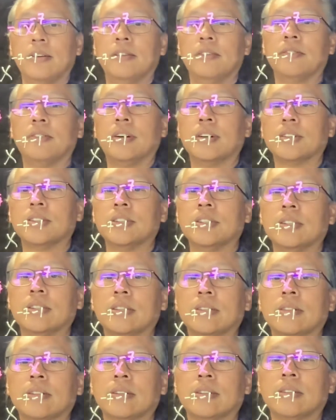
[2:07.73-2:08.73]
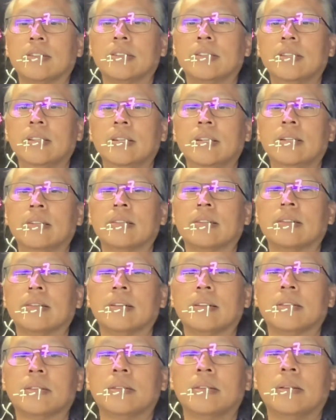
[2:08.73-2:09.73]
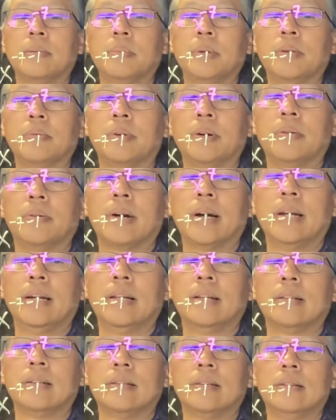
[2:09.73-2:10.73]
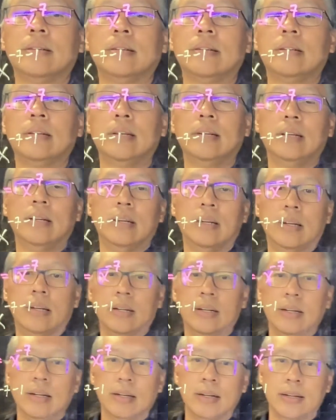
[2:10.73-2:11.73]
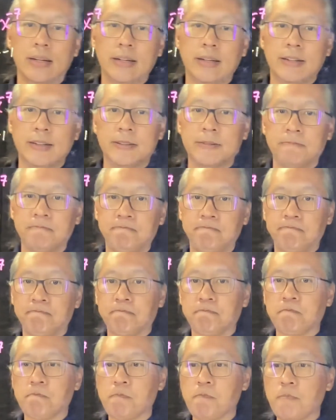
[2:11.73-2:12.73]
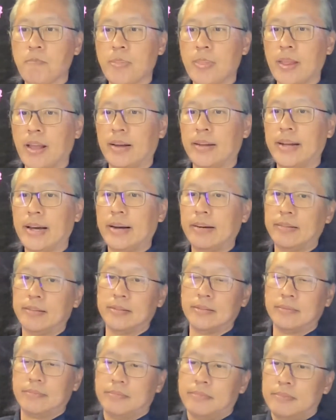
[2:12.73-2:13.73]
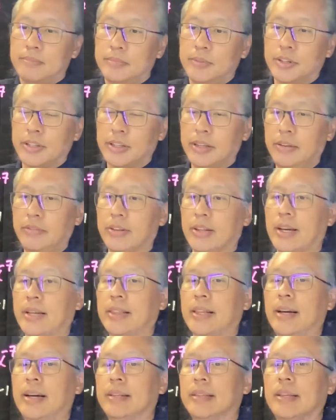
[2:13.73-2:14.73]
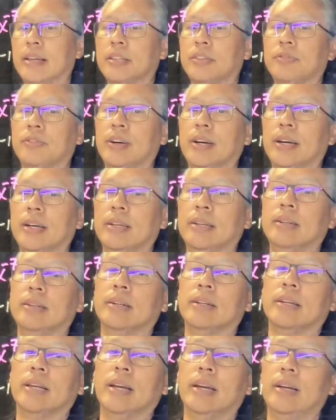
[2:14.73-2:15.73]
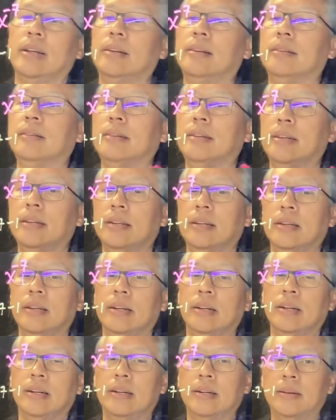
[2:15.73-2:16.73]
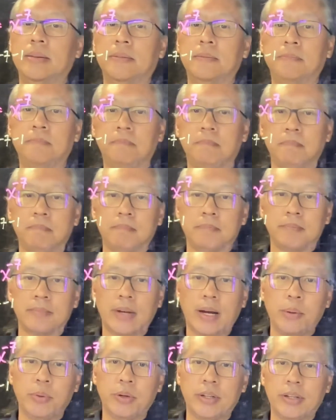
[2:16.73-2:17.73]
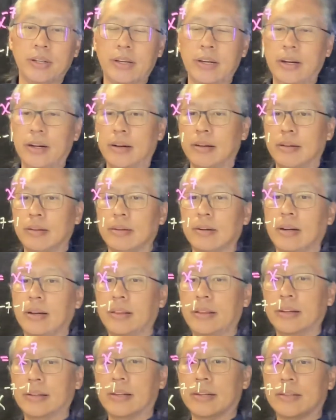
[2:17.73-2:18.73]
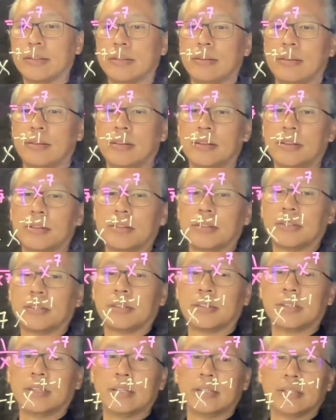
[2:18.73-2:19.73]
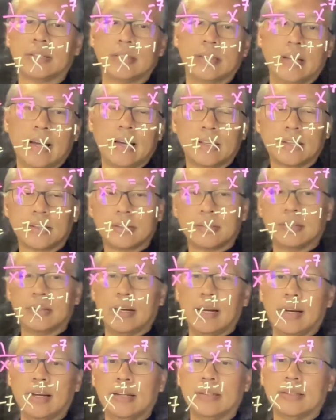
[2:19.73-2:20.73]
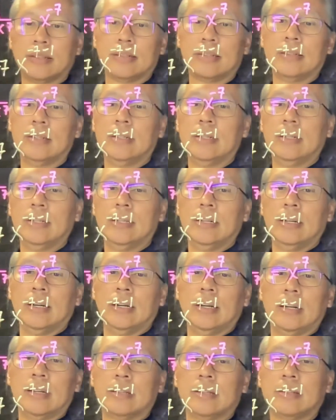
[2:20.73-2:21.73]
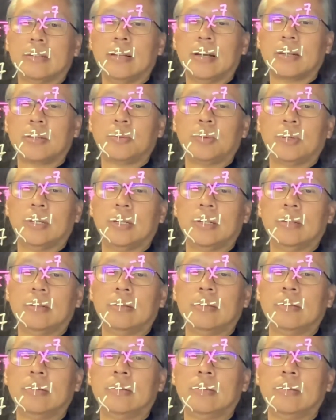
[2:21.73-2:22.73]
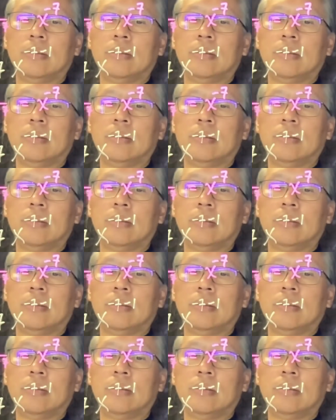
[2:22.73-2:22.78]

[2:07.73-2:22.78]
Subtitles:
function. It's hard to see, so let me rewrite it. Now you can leave it like that, that's fine. Again, I wouldn't care. I think this is as good as an answer as this next one,